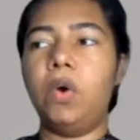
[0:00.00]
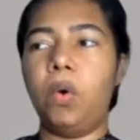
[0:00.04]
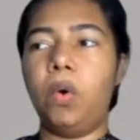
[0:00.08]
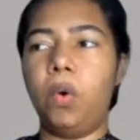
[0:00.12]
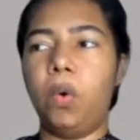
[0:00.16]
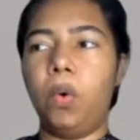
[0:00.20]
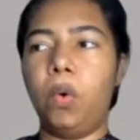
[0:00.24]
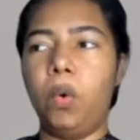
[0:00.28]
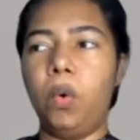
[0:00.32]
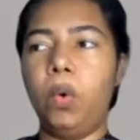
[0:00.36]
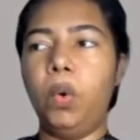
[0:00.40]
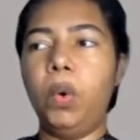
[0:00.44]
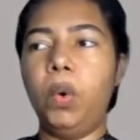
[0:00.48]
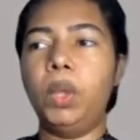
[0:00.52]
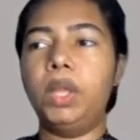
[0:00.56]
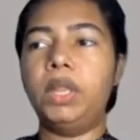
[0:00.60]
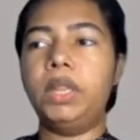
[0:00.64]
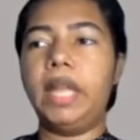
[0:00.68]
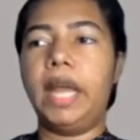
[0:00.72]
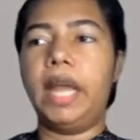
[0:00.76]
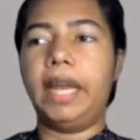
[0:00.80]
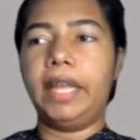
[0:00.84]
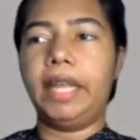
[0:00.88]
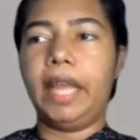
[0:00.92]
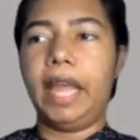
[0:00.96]
or
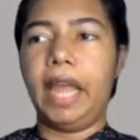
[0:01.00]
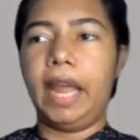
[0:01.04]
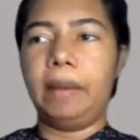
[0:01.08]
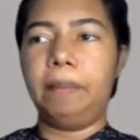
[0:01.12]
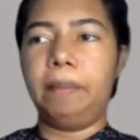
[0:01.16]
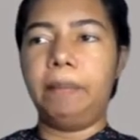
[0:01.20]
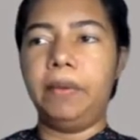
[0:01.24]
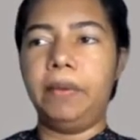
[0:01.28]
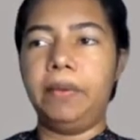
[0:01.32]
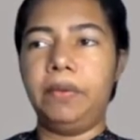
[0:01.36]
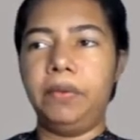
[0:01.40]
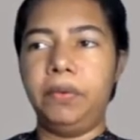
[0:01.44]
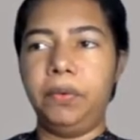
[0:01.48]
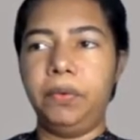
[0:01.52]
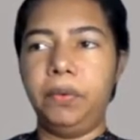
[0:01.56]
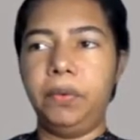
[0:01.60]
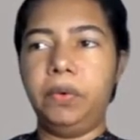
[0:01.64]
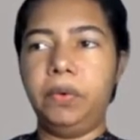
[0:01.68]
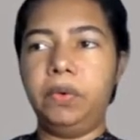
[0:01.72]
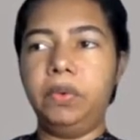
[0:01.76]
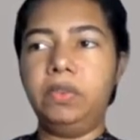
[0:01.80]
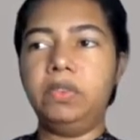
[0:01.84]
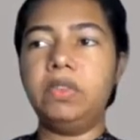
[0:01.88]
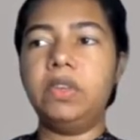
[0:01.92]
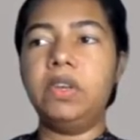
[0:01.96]
that can be
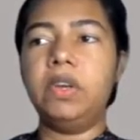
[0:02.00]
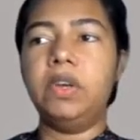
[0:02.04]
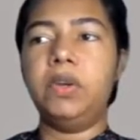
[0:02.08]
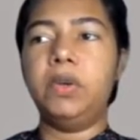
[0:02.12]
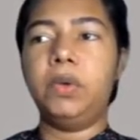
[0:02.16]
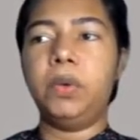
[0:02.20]
used